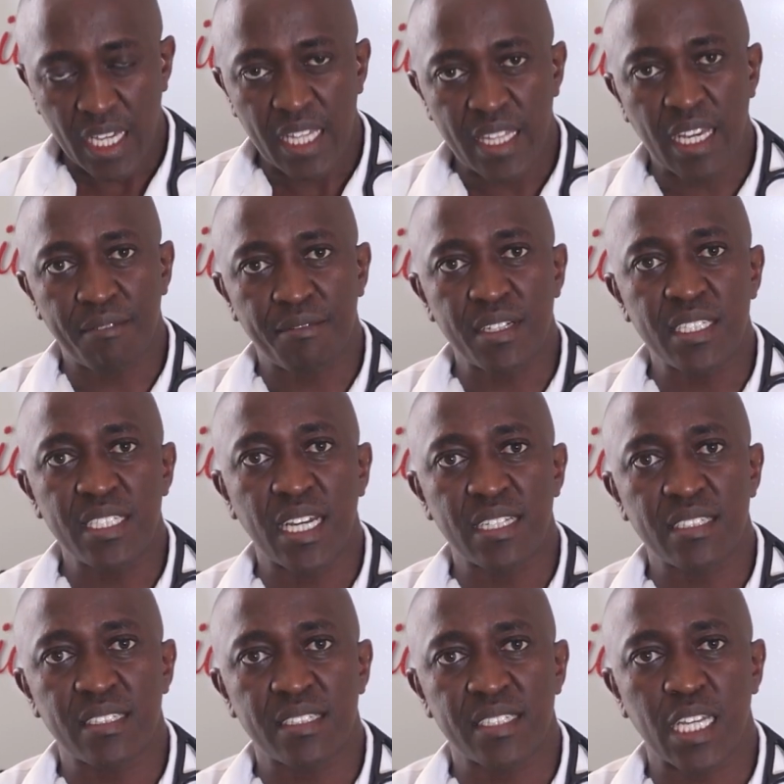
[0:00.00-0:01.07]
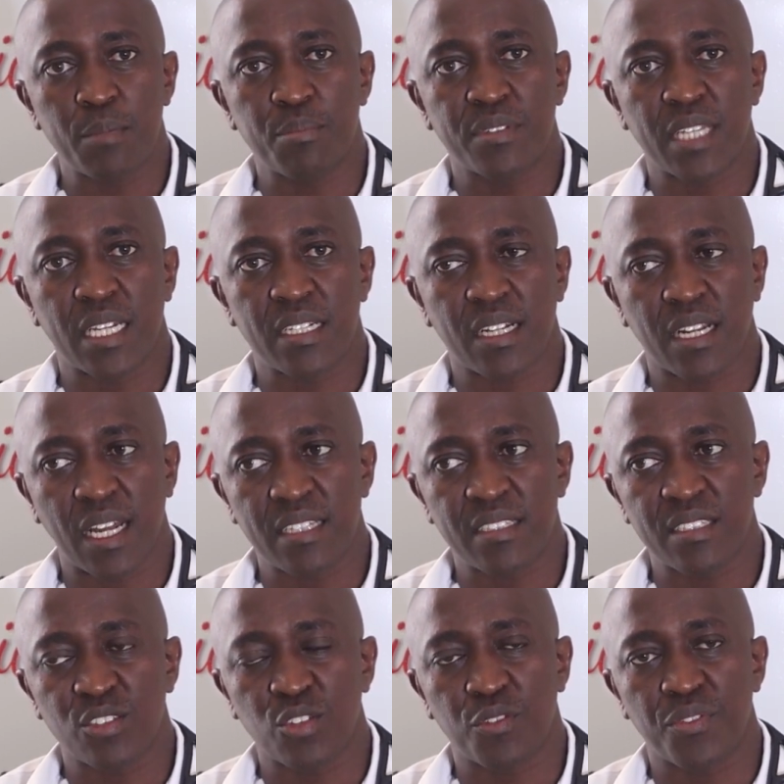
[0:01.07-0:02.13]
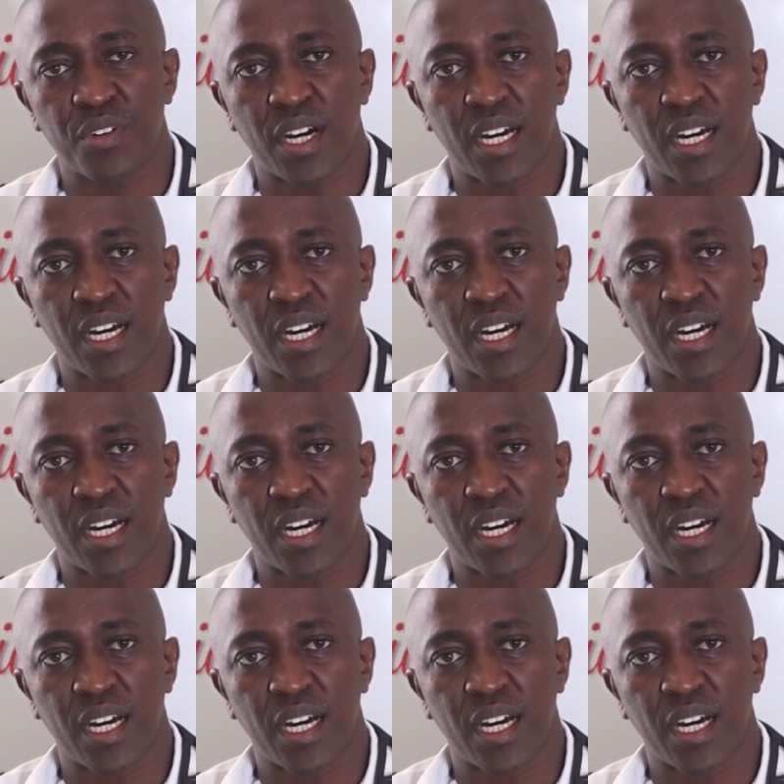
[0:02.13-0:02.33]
There are various types and classes of